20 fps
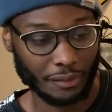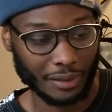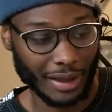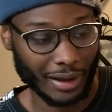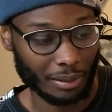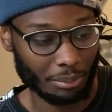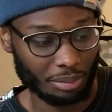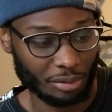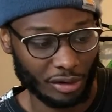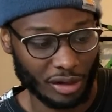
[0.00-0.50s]

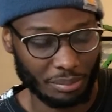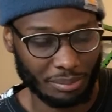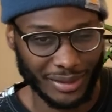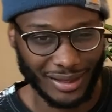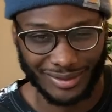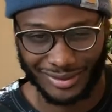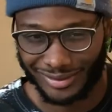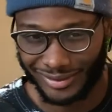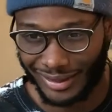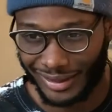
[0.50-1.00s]
like a pretty
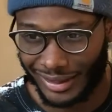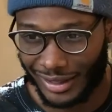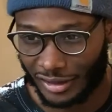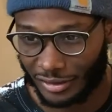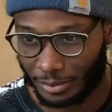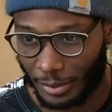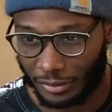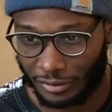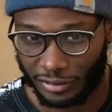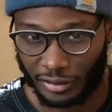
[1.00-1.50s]
big city,
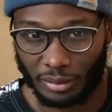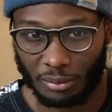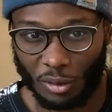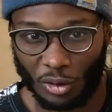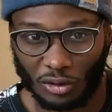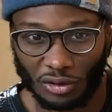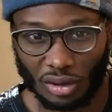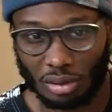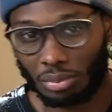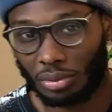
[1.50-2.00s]
especially a
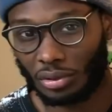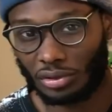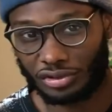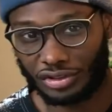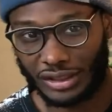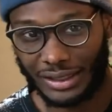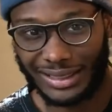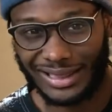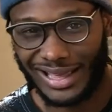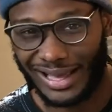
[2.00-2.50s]
more liberal
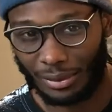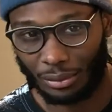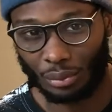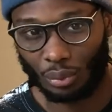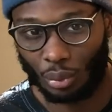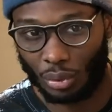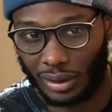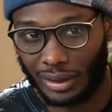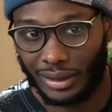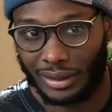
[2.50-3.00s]
city that
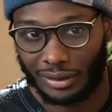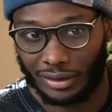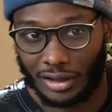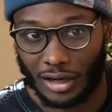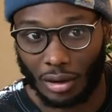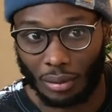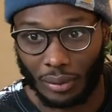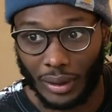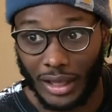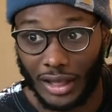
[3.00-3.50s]
really,
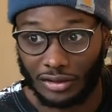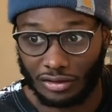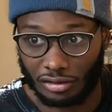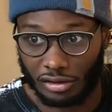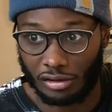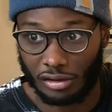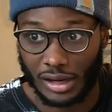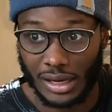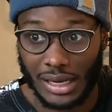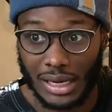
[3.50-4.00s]
is
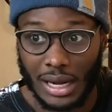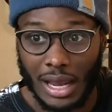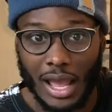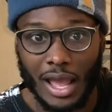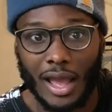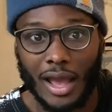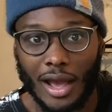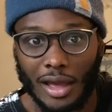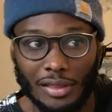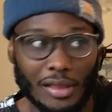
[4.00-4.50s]
green,
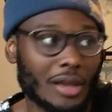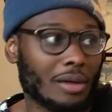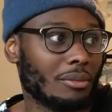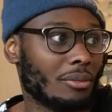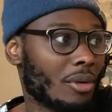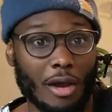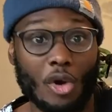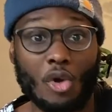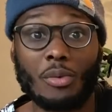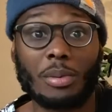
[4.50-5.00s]
and
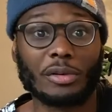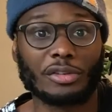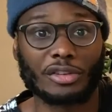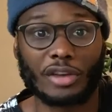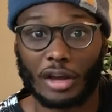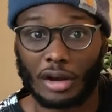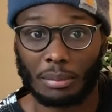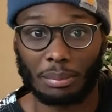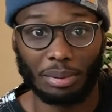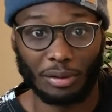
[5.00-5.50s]
then Uber's
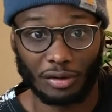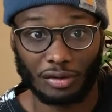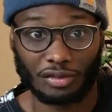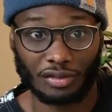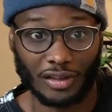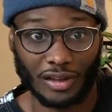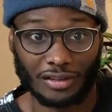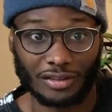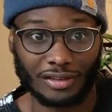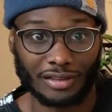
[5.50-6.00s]
going to push
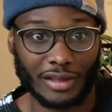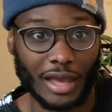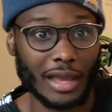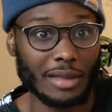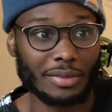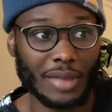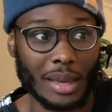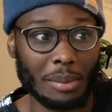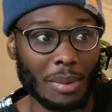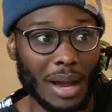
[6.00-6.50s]
this.
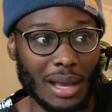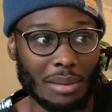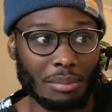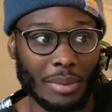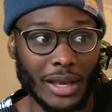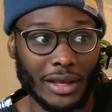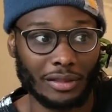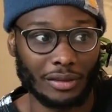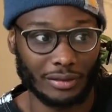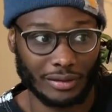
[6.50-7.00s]
They might
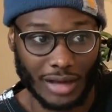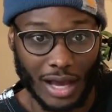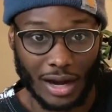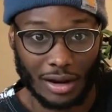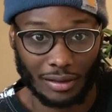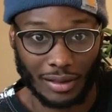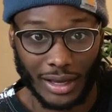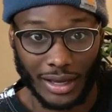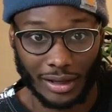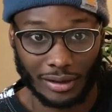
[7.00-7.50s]
make this kind
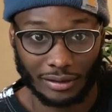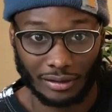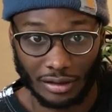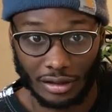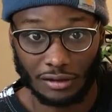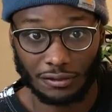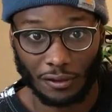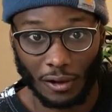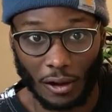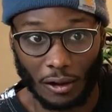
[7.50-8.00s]
of like a
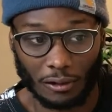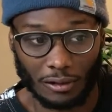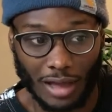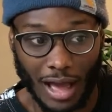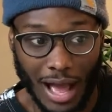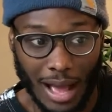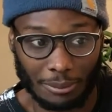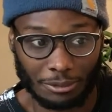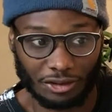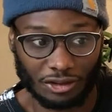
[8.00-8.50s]
default
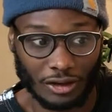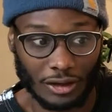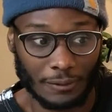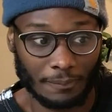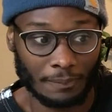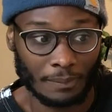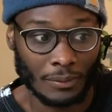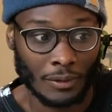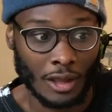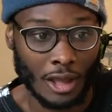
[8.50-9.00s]
option.
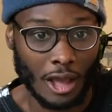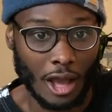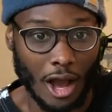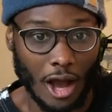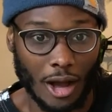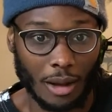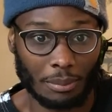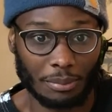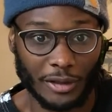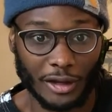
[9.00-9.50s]

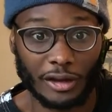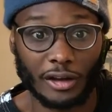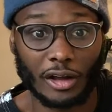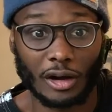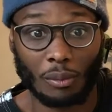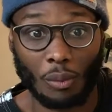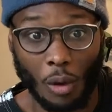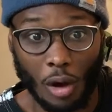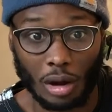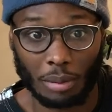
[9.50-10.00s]
They're going
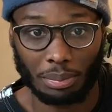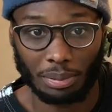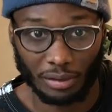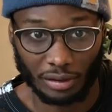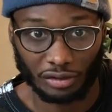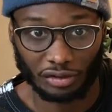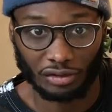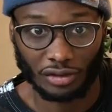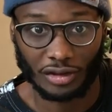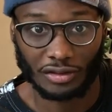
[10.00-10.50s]
to want to
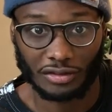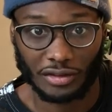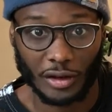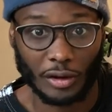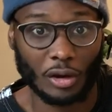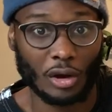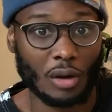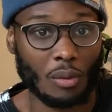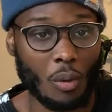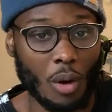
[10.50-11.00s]
push this. They're
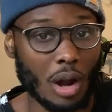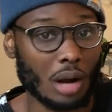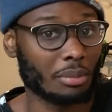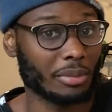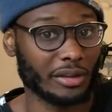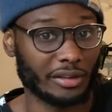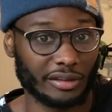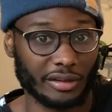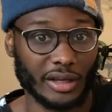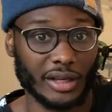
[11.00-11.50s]
going to want to
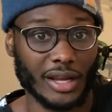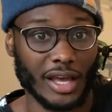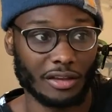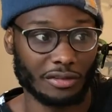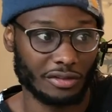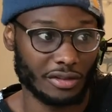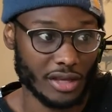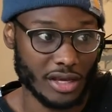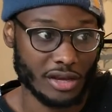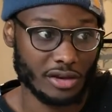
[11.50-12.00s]
be seen
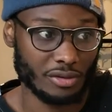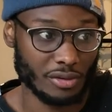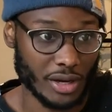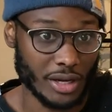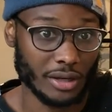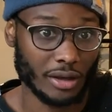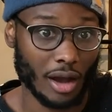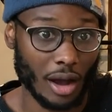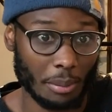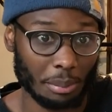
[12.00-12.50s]
as the
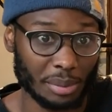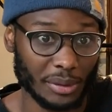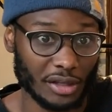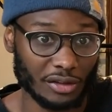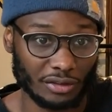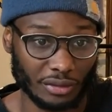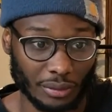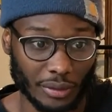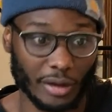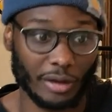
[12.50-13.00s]
green company.
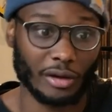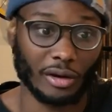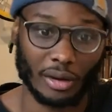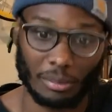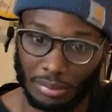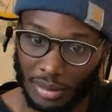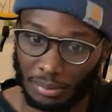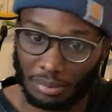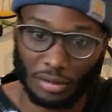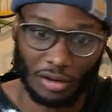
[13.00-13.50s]
So they're going to
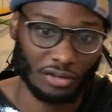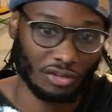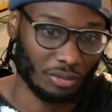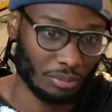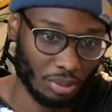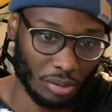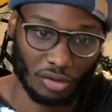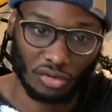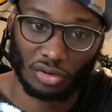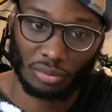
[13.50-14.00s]
be pushing
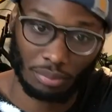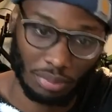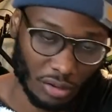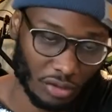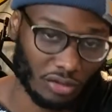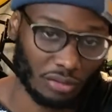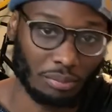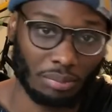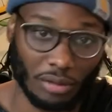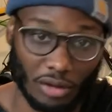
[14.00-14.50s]

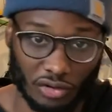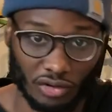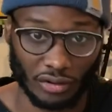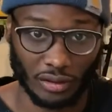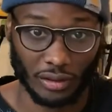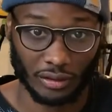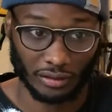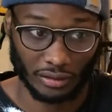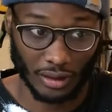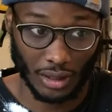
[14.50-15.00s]

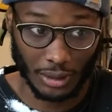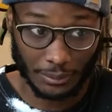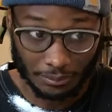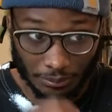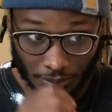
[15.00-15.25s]
this thing.